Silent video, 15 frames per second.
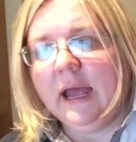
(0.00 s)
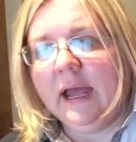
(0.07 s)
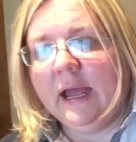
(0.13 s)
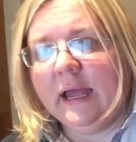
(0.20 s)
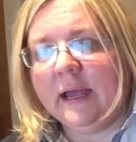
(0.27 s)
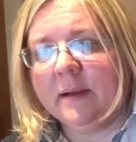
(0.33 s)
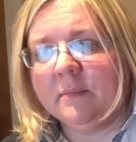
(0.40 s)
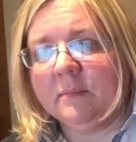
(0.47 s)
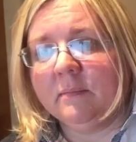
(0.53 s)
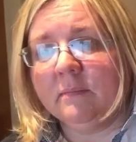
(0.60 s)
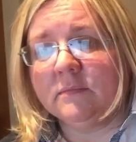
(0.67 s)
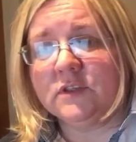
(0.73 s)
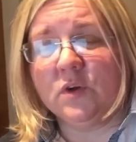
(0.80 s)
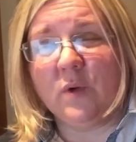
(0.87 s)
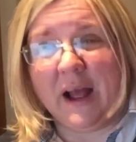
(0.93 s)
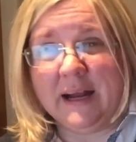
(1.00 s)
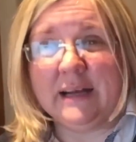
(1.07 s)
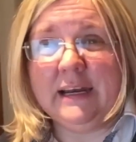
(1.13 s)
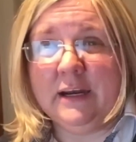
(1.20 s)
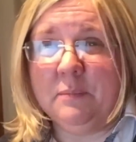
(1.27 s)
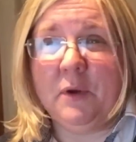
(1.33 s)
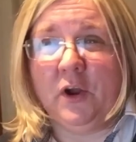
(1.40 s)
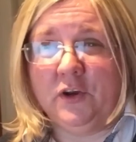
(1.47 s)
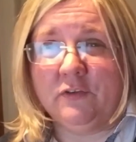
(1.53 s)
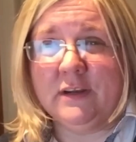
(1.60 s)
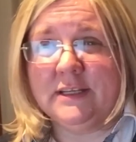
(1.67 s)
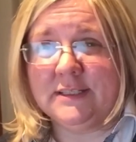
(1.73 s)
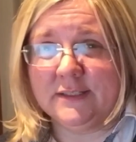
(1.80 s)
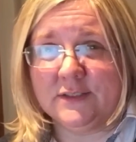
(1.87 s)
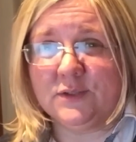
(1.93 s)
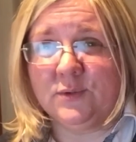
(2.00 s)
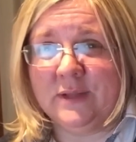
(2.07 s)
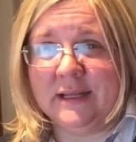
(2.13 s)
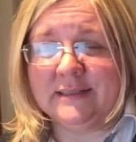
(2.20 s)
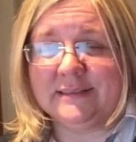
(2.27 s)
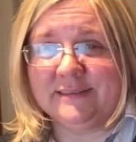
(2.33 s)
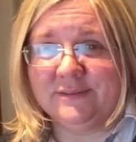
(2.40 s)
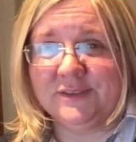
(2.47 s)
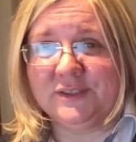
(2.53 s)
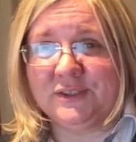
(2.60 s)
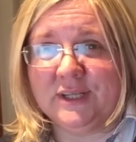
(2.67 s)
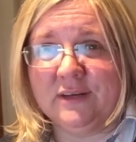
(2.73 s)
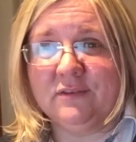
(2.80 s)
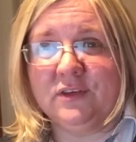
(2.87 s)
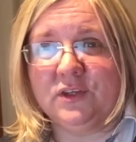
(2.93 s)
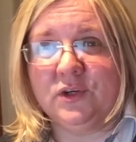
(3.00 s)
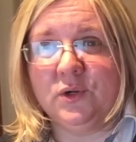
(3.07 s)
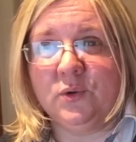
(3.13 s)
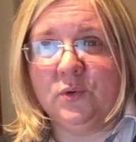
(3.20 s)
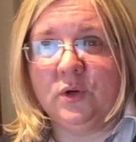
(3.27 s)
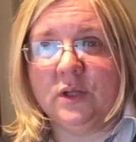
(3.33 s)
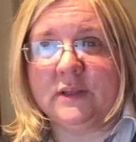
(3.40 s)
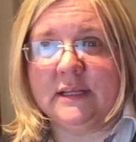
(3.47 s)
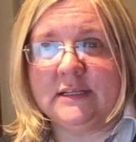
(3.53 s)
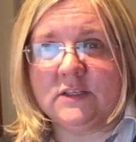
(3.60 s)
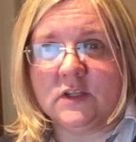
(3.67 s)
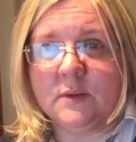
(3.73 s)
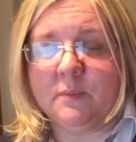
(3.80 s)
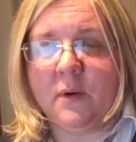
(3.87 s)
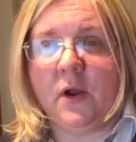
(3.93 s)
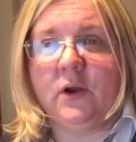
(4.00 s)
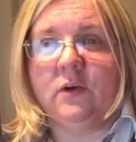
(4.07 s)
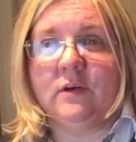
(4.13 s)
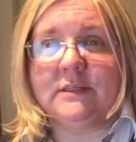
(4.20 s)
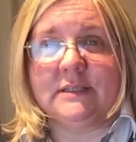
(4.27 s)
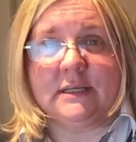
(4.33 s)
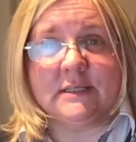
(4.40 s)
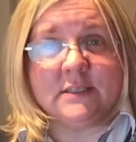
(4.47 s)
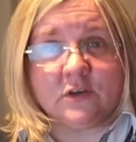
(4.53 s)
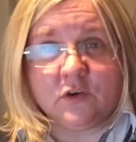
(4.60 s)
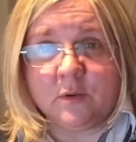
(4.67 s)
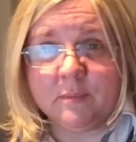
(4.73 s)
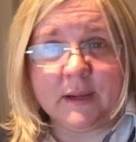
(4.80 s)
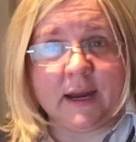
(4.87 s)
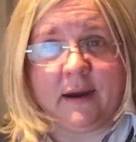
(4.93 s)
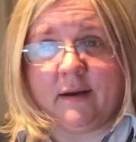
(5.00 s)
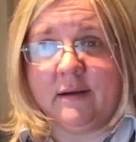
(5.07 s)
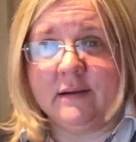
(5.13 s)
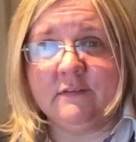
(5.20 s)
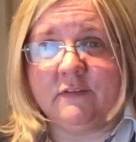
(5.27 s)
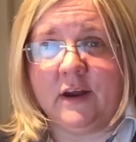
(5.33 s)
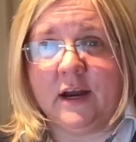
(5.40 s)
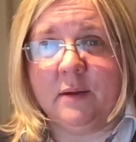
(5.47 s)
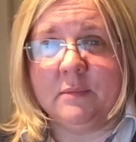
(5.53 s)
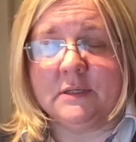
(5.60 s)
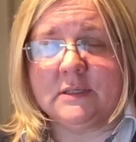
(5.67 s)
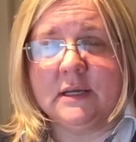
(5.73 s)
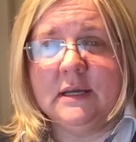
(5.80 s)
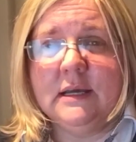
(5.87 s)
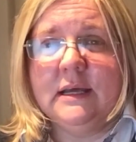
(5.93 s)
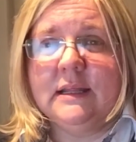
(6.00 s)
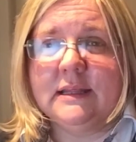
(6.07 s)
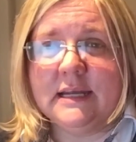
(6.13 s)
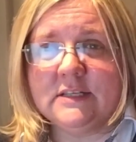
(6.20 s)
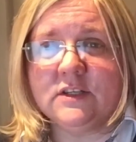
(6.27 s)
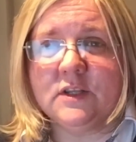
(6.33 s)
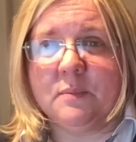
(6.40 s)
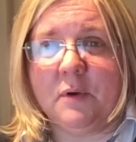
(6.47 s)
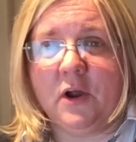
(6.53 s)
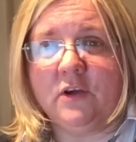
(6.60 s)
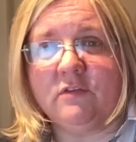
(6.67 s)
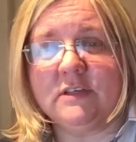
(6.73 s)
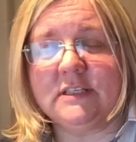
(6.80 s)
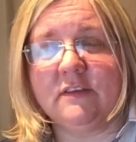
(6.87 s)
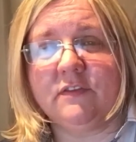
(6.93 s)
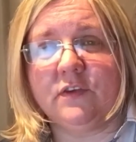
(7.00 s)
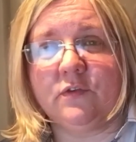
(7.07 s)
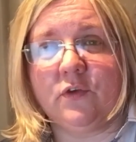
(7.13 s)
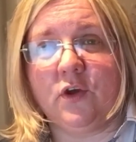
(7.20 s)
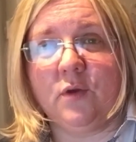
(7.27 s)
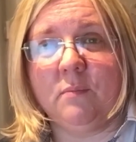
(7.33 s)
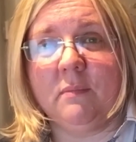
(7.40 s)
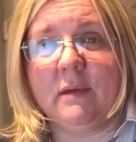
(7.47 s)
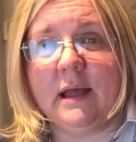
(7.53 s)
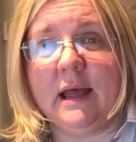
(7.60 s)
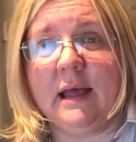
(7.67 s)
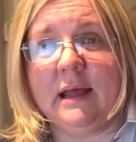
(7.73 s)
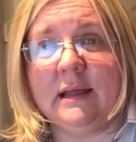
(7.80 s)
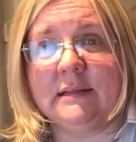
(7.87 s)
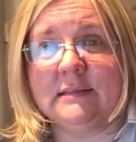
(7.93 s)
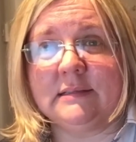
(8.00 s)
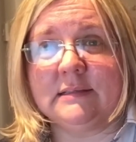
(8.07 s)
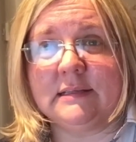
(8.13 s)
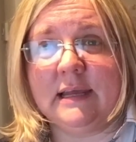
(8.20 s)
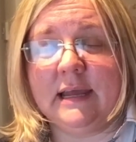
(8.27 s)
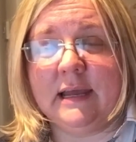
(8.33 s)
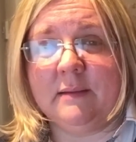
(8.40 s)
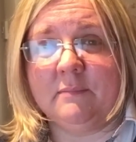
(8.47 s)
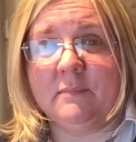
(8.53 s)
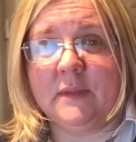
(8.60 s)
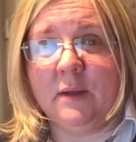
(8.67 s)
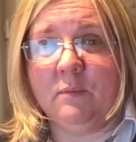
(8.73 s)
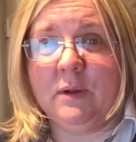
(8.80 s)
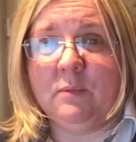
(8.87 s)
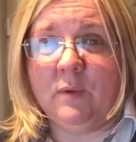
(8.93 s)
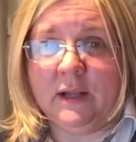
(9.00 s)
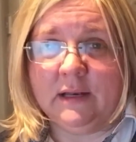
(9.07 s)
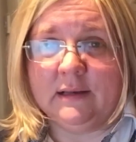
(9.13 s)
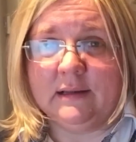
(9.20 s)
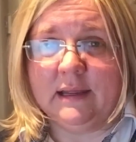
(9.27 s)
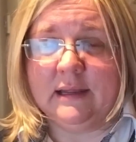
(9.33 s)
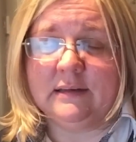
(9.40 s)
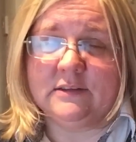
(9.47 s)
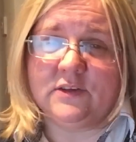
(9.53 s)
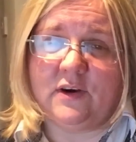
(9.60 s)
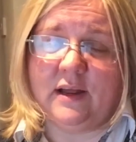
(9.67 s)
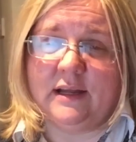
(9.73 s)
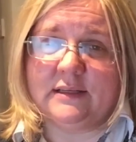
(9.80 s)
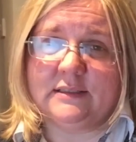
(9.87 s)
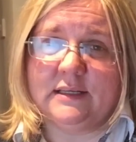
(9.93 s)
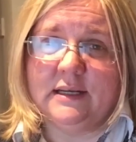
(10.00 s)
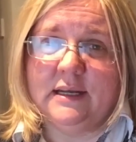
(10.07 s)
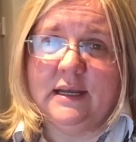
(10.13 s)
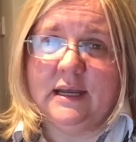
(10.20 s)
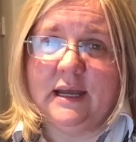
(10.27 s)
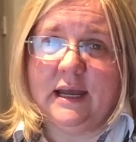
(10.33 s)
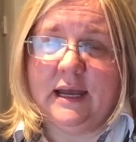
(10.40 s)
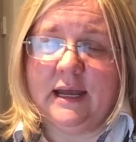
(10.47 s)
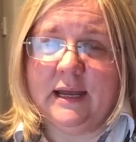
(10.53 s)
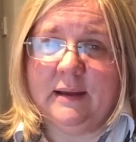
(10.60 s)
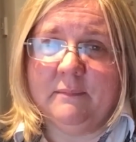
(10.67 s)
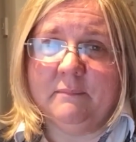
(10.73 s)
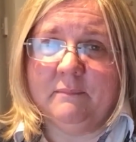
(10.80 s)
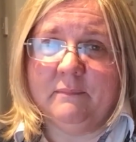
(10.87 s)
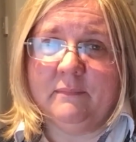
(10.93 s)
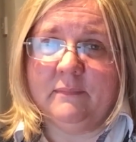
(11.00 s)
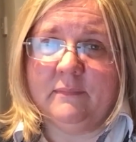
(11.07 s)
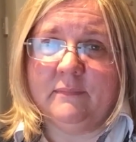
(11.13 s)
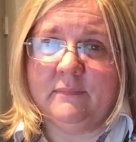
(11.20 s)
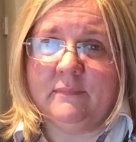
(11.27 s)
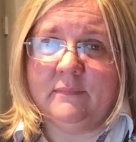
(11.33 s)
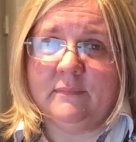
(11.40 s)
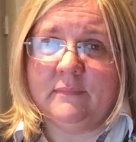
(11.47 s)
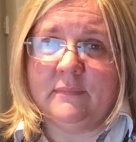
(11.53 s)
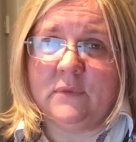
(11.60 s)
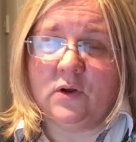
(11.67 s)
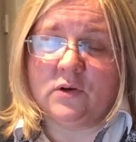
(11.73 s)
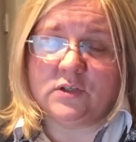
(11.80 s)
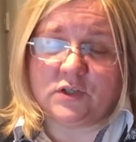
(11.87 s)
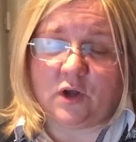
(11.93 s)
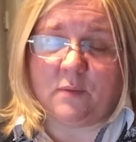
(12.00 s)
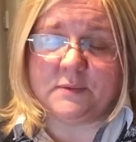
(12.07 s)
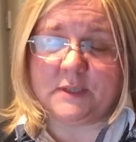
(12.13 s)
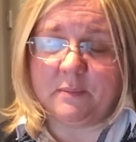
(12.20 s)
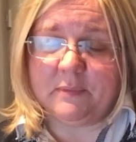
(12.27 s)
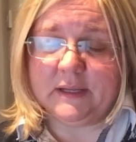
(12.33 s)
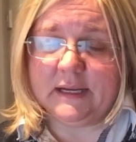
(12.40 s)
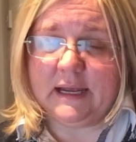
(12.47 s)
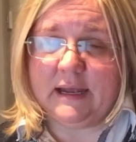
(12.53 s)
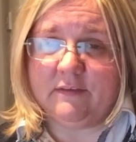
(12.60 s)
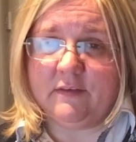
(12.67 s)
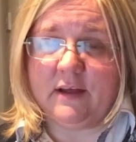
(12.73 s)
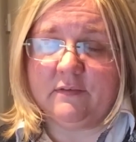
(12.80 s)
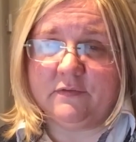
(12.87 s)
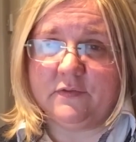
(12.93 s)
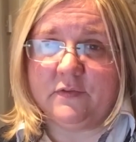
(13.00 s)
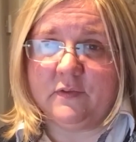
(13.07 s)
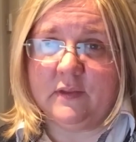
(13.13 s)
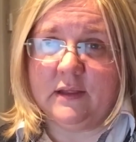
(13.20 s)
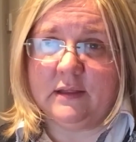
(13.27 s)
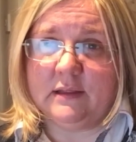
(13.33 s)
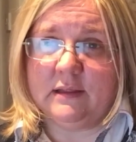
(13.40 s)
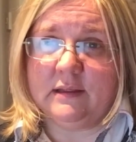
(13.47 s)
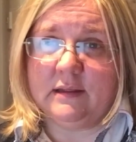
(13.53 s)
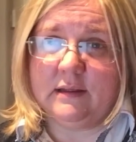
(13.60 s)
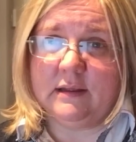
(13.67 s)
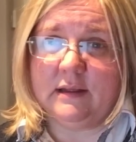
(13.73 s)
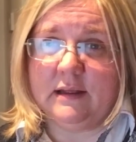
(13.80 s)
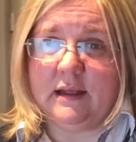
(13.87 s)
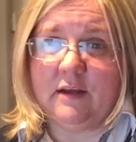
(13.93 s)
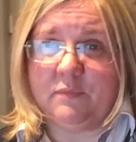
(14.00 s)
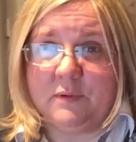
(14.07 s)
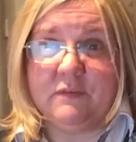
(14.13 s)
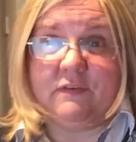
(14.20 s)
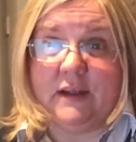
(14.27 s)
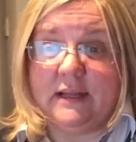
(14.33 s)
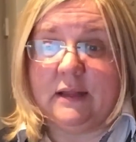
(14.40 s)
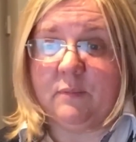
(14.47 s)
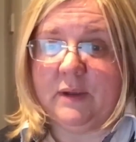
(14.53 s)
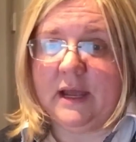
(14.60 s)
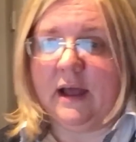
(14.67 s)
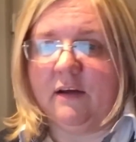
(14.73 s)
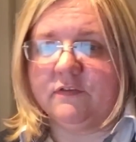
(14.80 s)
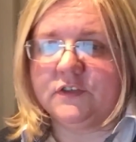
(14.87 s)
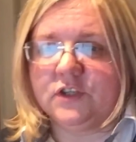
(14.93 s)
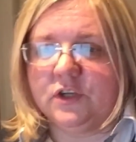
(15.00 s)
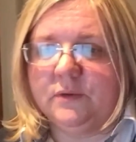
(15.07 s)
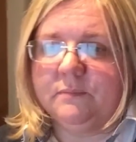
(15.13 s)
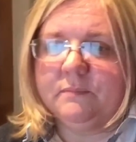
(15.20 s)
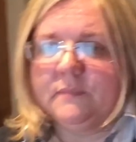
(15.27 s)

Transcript: So, and clear boundaries so that children know, look, these are the boundaries. It is a group care environment. These are the boundaries of the room, and that we will interact or stop something if we feel that we have to.